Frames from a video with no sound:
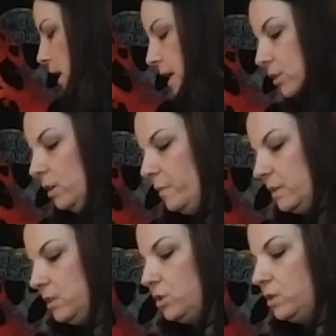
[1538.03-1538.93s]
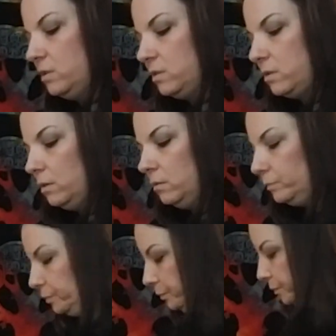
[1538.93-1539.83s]
accurate messages.
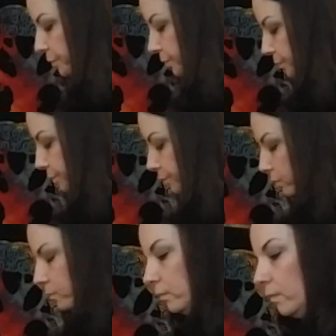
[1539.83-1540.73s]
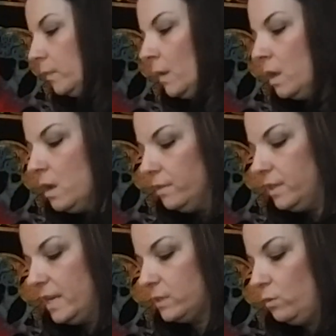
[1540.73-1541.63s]

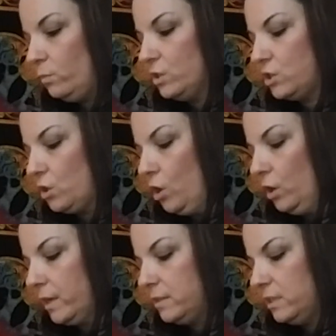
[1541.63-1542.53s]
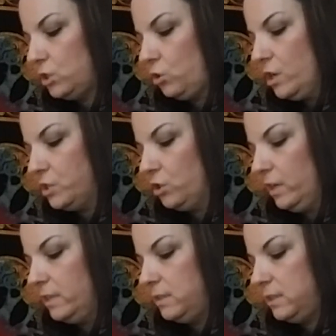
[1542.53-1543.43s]
The next one was Shark. It says, trust your
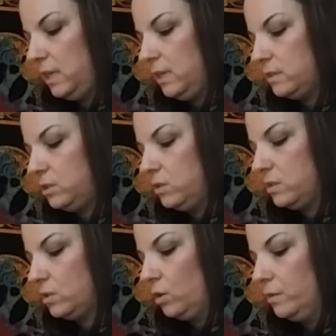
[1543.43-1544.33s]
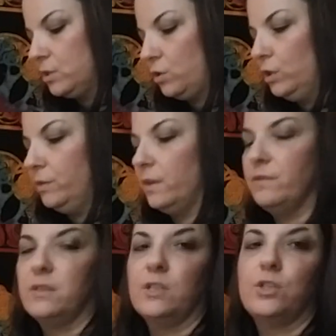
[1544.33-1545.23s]
instincts to discern the truth
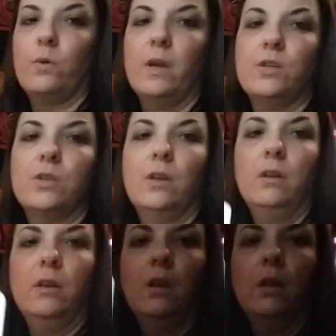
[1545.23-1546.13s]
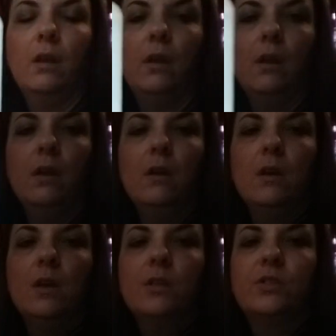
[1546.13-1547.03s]
of the situation.
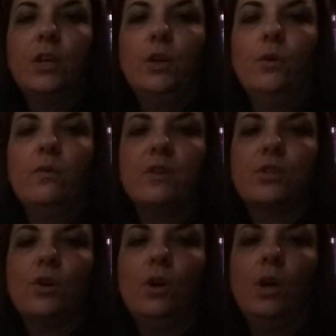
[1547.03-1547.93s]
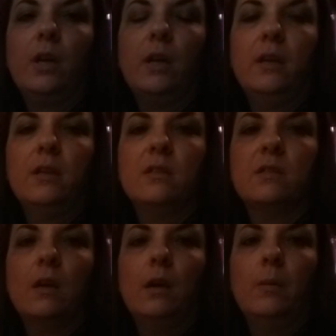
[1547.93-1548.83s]
So the shark
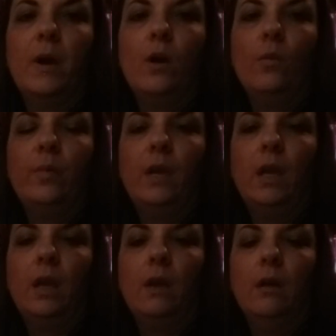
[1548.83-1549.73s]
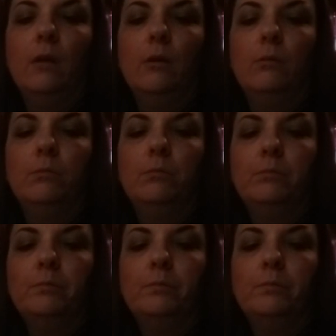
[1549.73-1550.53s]
is about being, I